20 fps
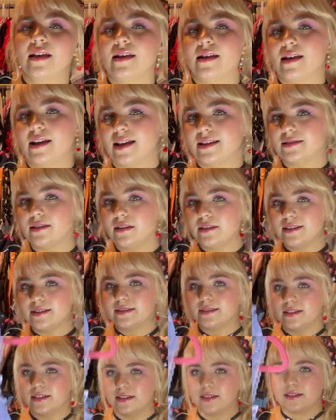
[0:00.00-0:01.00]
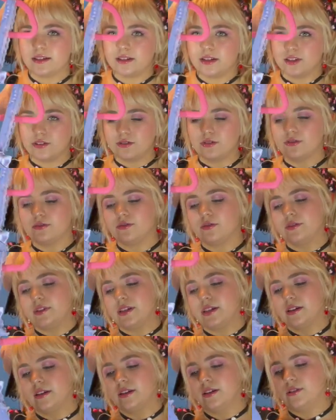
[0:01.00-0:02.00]
I saw this in another
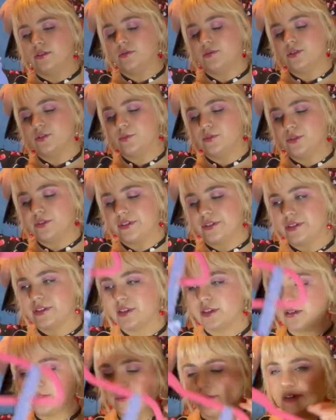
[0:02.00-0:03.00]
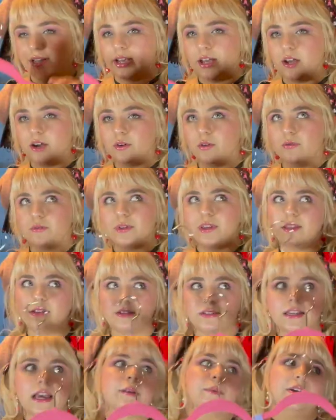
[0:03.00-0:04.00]
Lolita YouTuber's video a really long
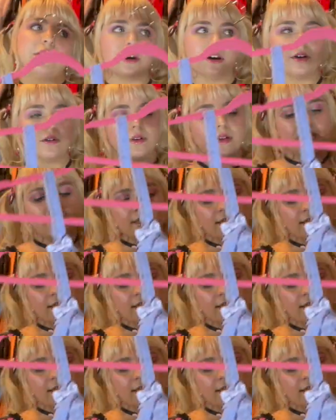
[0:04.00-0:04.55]
time ago,